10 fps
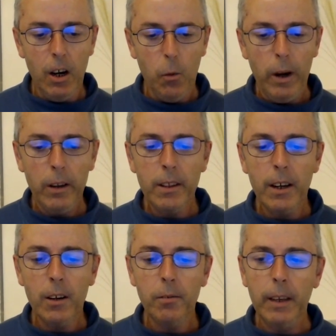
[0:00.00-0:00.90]
where
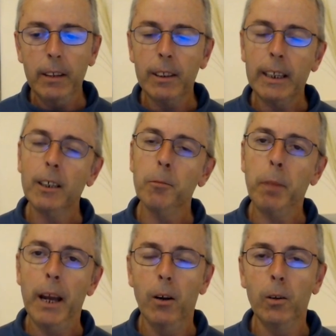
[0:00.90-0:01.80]
they're feeling
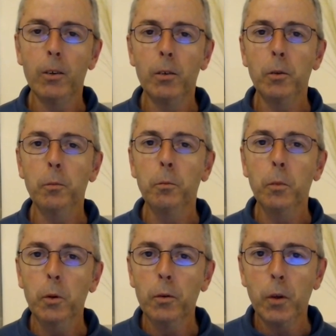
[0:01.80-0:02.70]
compelled to
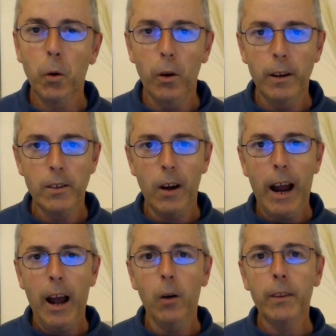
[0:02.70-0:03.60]
move towards, or
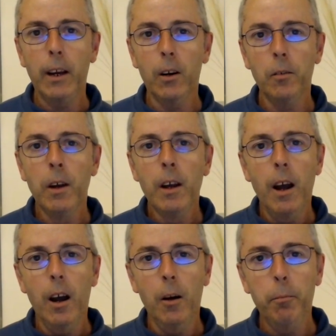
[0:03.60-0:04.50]
how they are
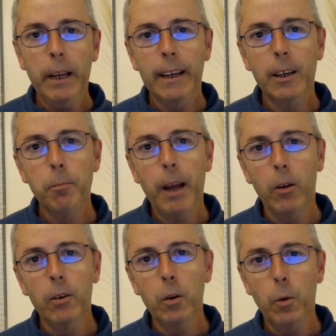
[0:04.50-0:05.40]
being
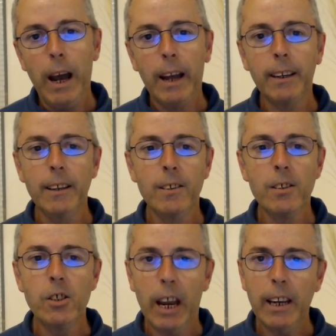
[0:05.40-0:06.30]
compelled to act is
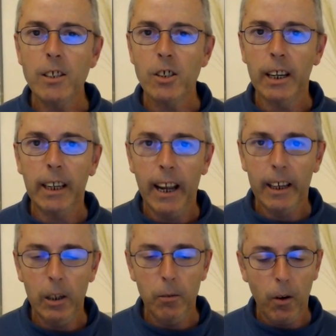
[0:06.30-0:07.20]
changing
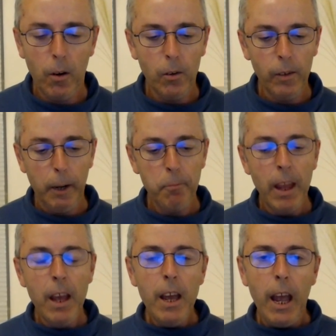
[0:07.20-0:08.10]
and evolving.
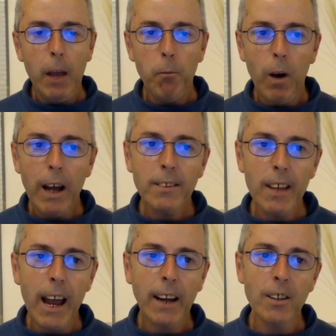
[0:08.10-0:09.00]
And what's
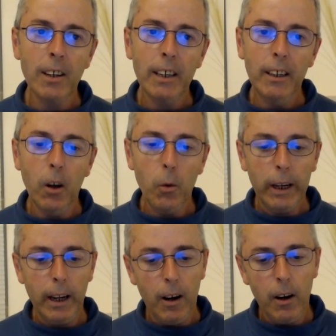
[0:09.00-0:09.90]
actually
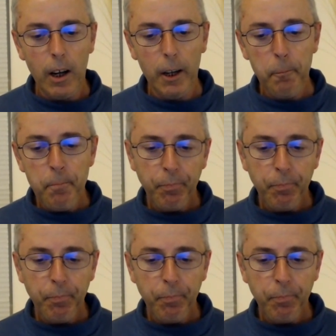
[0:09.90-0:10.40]
going on